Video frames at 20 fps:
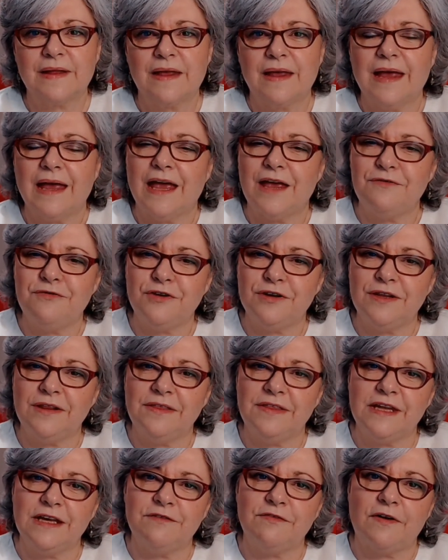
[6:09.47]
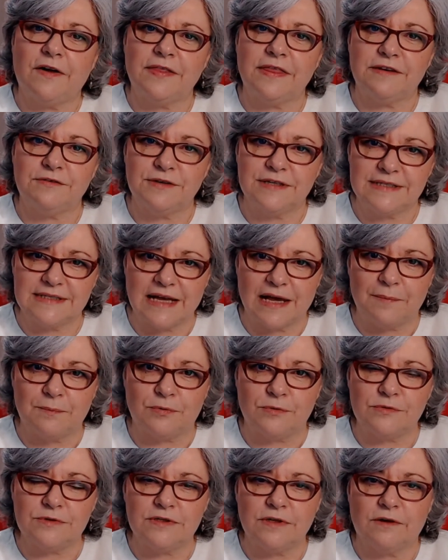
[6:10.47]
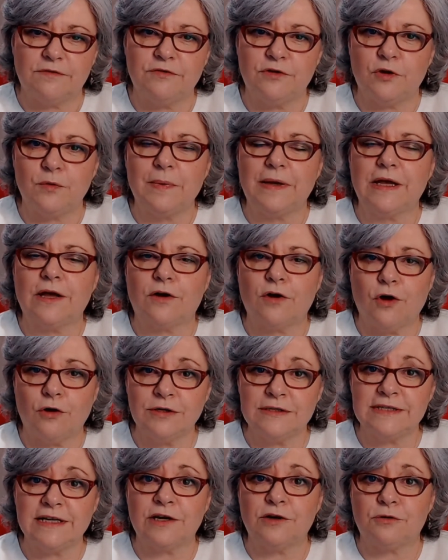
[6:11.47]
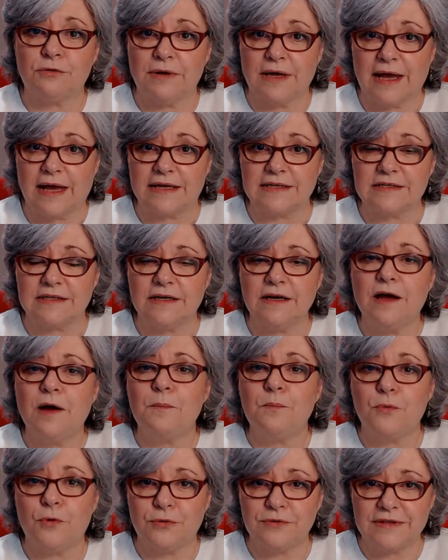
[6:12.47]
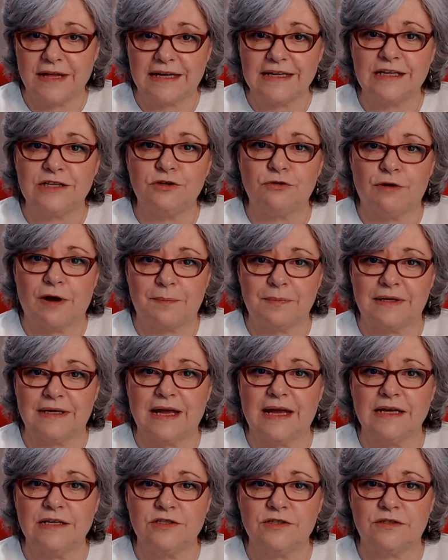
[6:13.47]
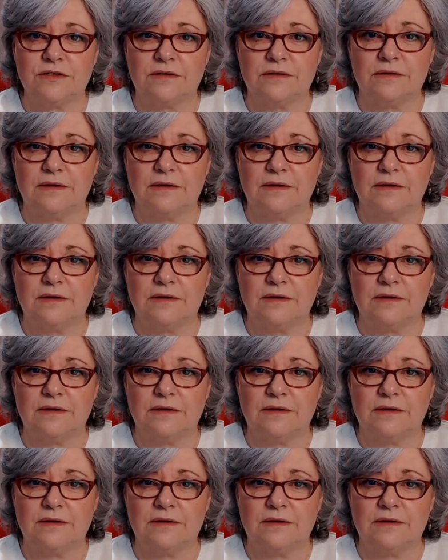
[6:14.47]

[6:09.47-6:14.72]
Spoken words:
If you can think of other examples of you being a content creator, put that in your application.